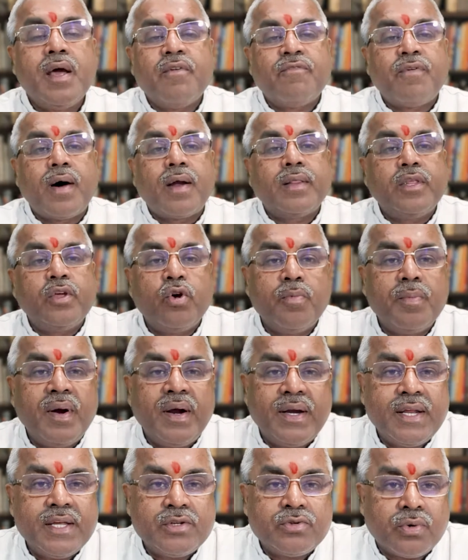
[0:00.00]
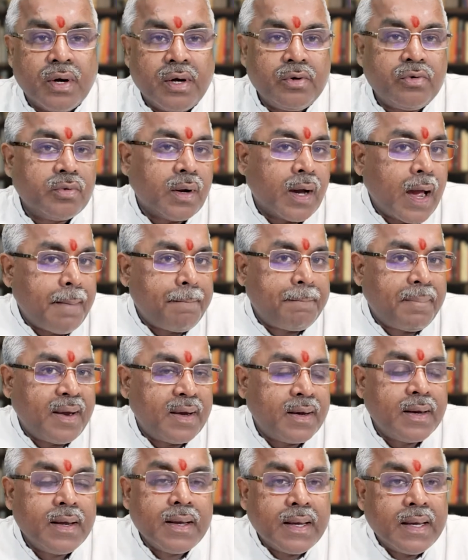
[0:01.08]
for the humanity is going to
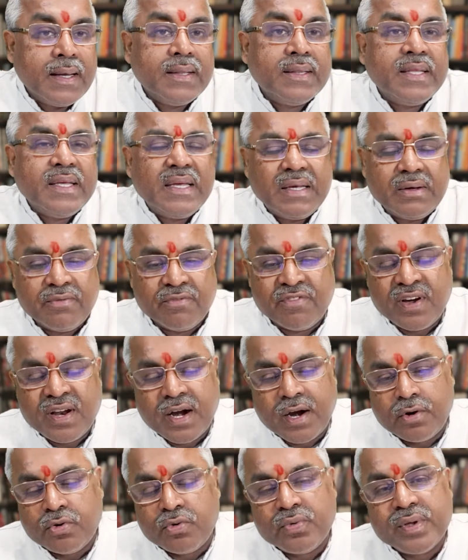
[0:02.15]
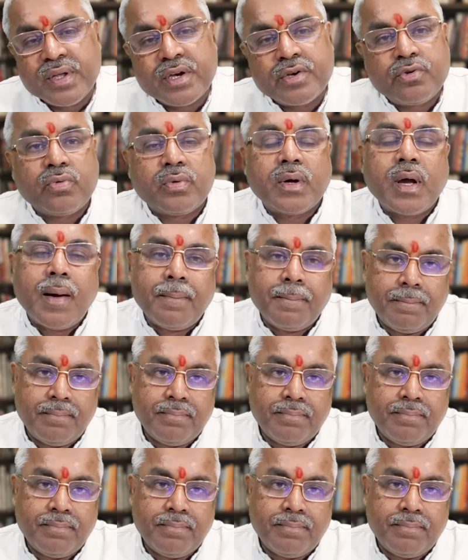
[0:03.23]
happen in the 1 or 2 years to come.